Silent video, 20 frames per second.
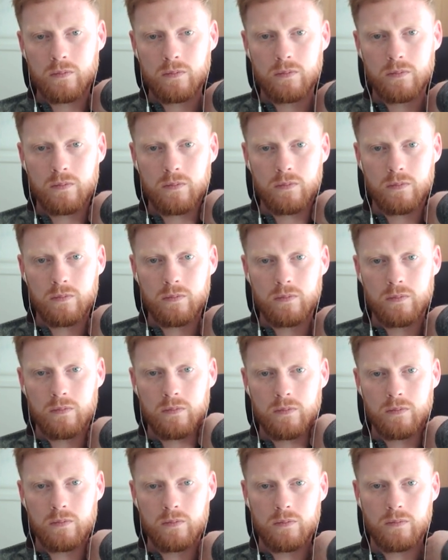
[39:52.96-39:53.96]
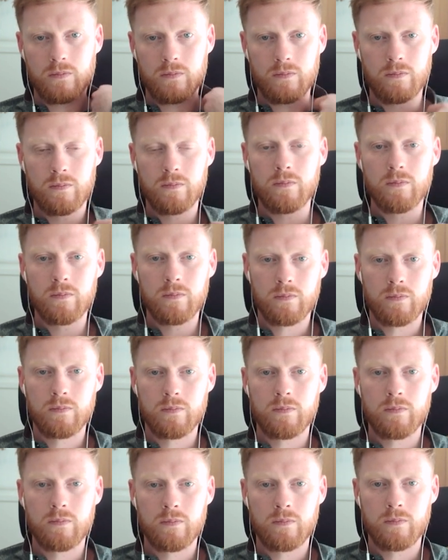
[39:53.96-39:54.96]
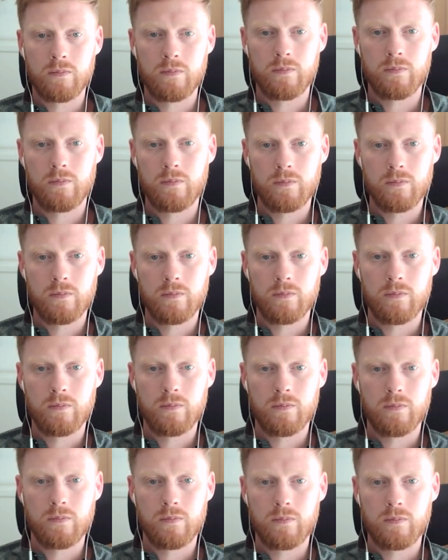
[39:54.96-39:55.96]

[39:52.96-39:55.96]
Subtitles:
This person isn't speaking.